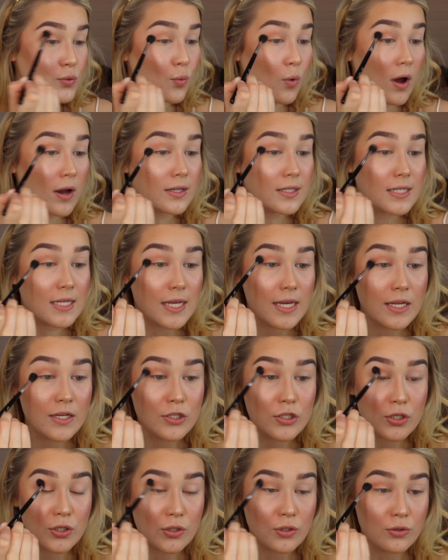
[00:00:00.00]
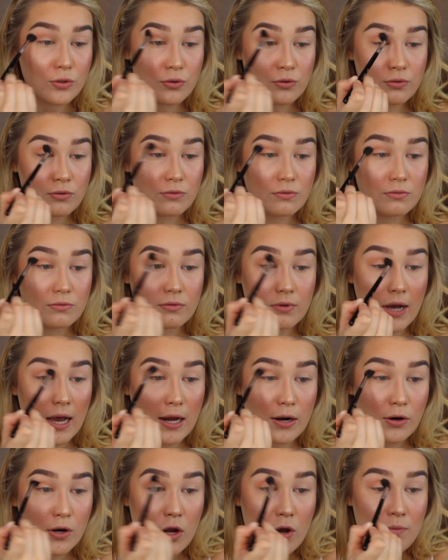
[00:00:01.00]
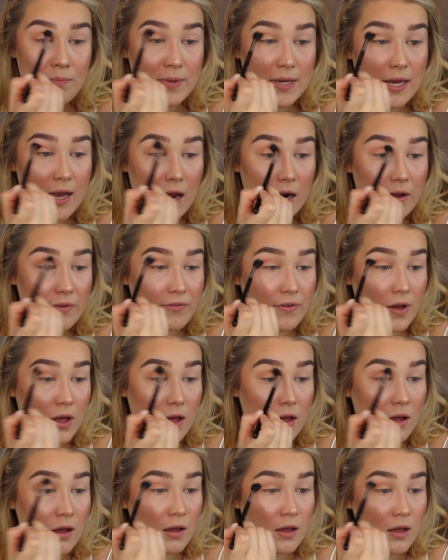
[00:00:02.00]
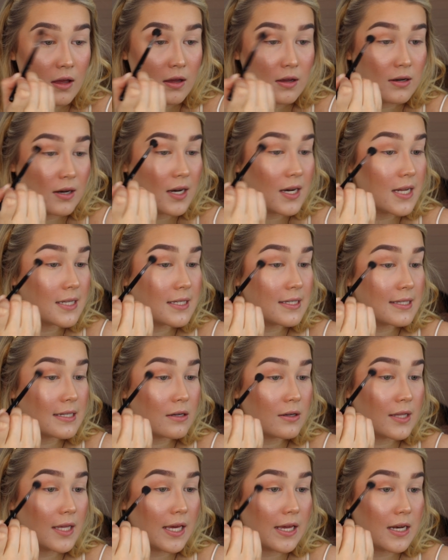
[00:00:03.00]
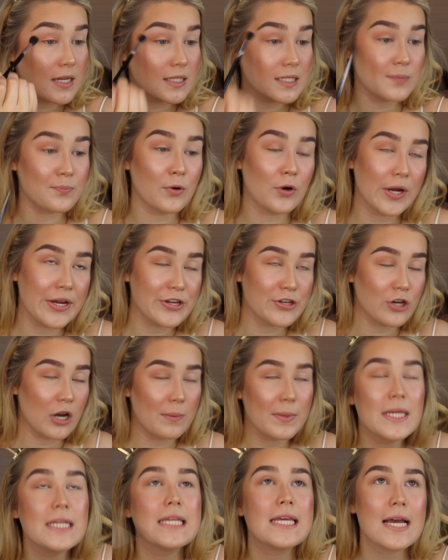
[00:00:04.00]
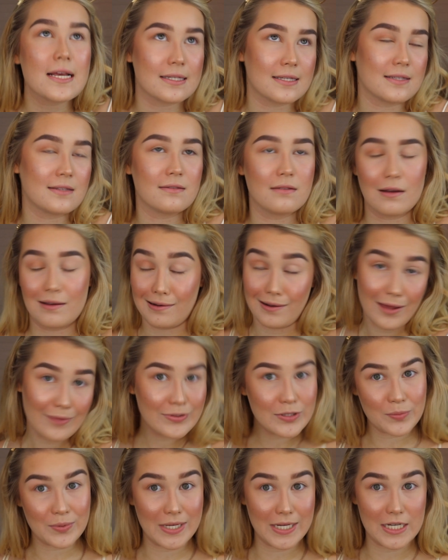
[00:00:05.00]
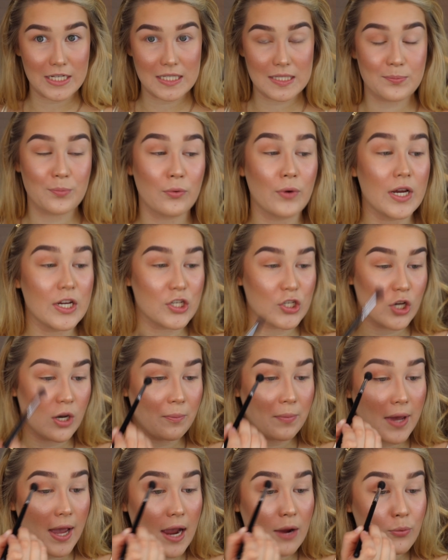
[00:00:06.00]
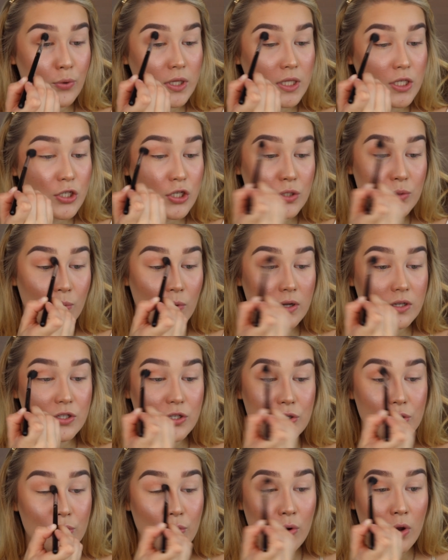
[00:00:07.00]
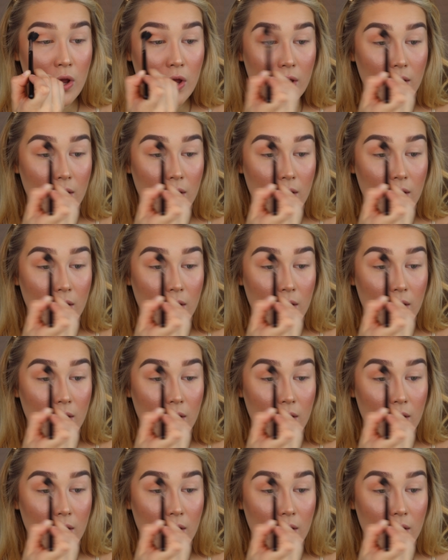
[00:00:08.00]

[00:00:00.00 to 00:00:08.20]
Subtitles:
wanted to, I don't know, be kind of a, not necessarily an inspiration. I mean, yes, I'd love to be an inspiration, but I really just want to